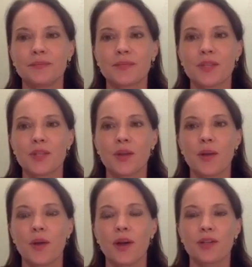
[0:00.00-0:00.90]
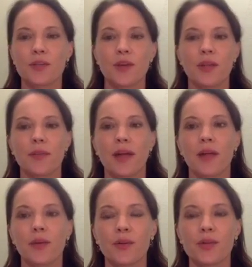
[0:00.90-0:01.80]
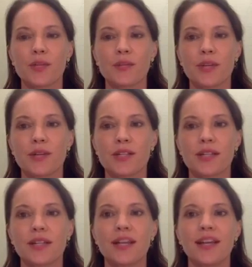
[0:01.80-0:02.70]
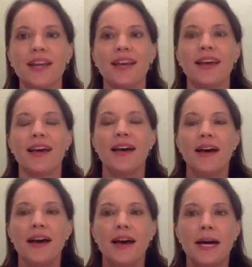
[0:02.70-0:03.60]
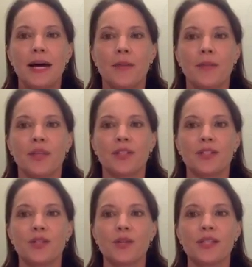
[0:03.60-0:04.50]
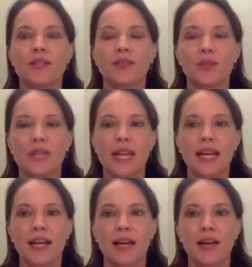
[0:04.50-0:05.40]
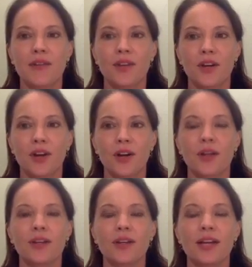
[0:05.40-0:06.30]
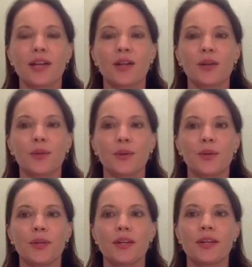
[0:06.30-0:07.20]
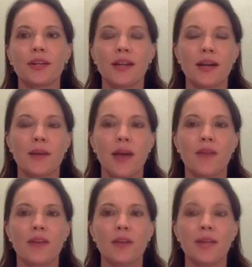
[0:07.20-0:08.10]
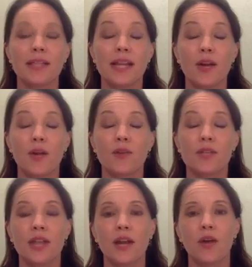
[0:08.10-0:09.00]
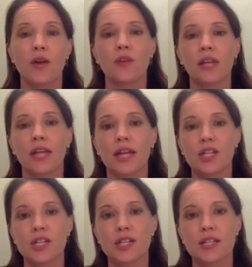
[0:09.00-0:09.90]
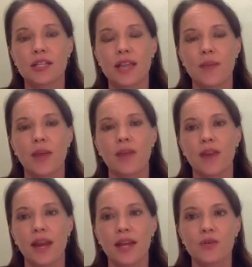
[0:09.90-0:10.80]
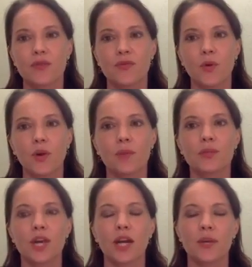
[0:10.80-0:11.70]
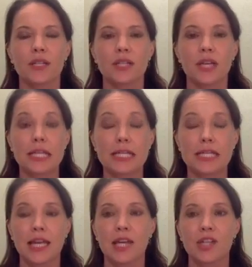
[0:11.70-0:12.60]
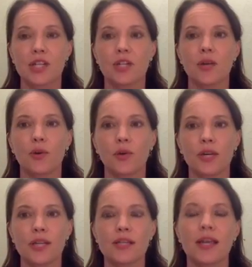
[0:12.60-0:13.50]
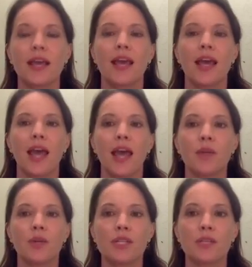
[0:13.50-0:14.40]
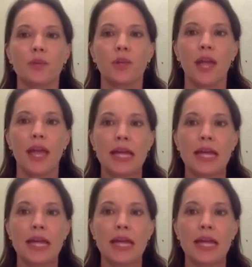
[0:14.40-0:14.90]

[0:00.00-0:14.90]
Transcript: So I'm honored to be on the ballot with Chris Peterson. The duties of lieutenant governor include maintaining oversight over elections, campaign finance reform, document authentication, notaries, and municipal